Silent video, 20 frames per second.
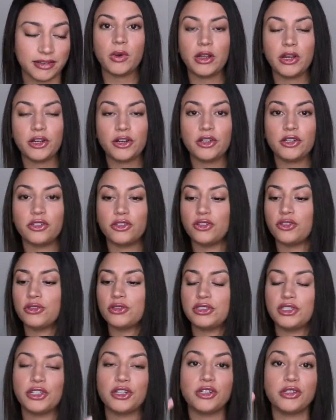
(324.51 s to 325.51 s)
What you're going to do
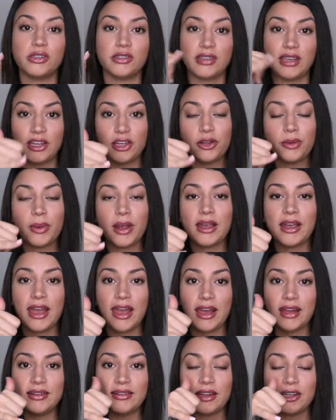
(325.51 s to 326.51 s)
is you're going to take your right
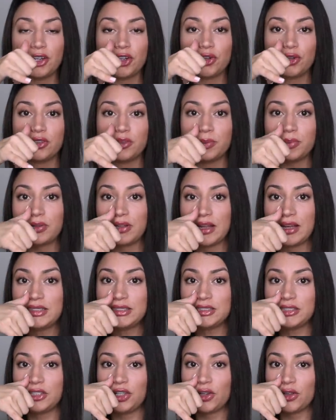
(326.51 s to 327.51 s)
hand and you're going to
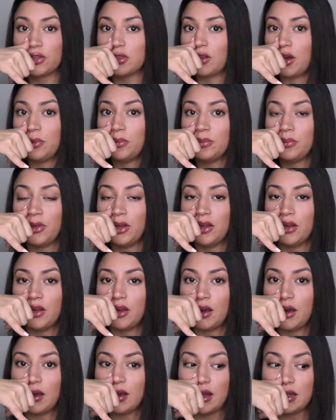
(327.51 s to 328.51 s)
place your thumb
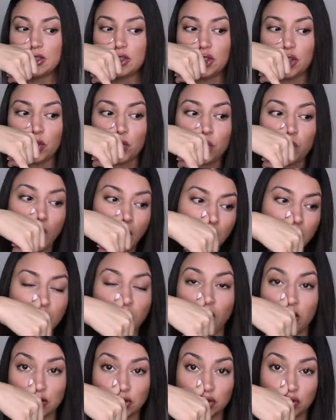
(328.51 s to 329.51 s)
against your right
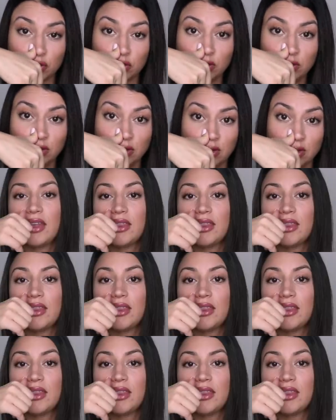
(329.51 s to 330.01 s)
nostril,